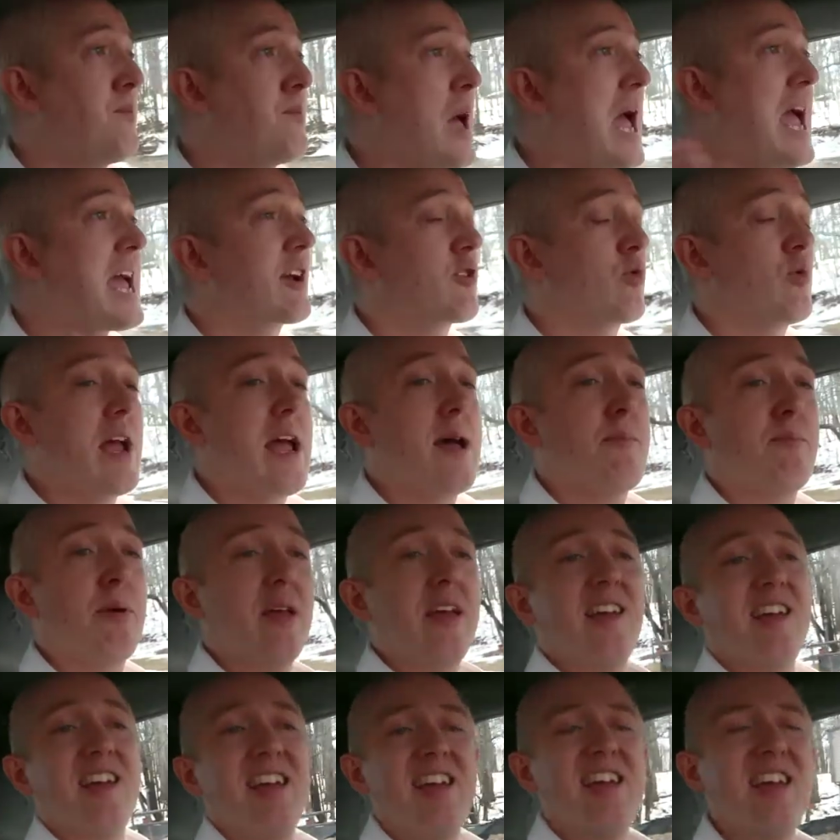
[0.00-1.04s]

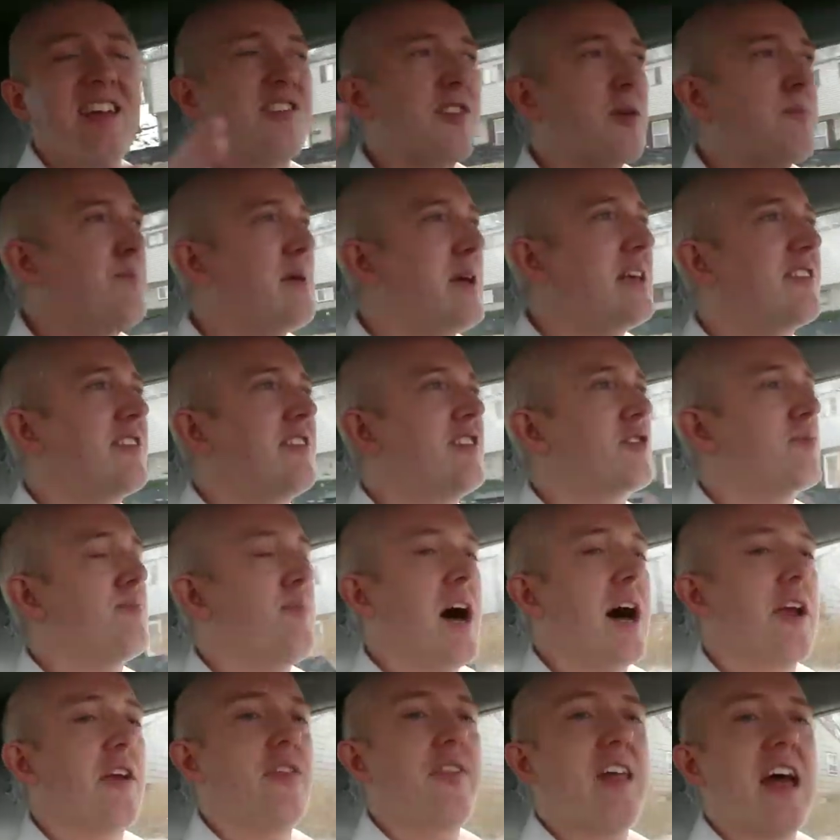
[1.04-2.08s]
BankRamp is a business
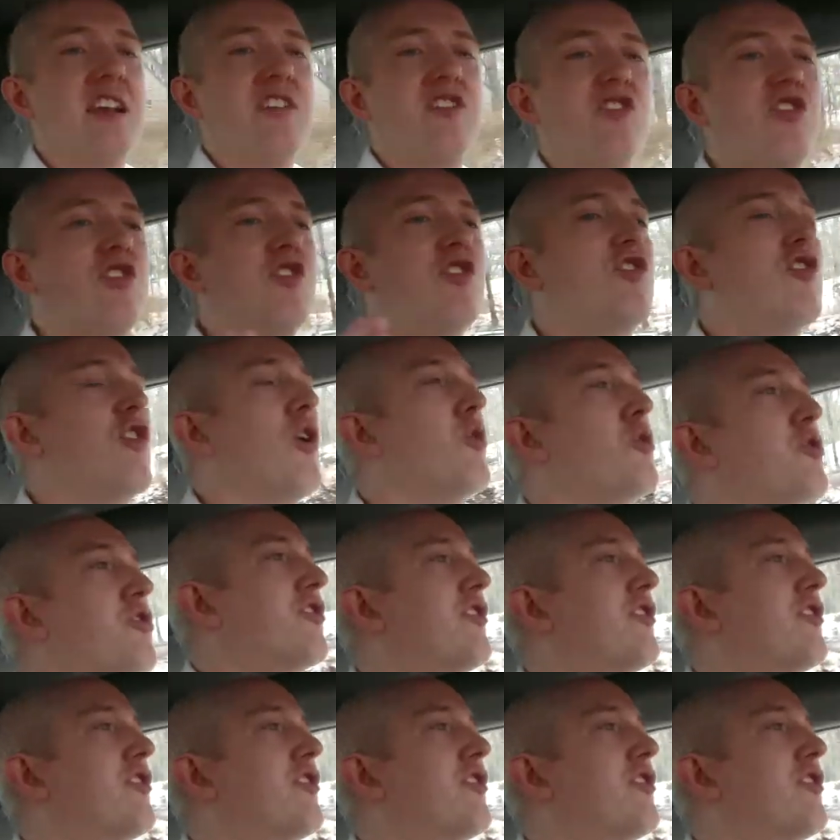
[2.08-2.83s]
model that is so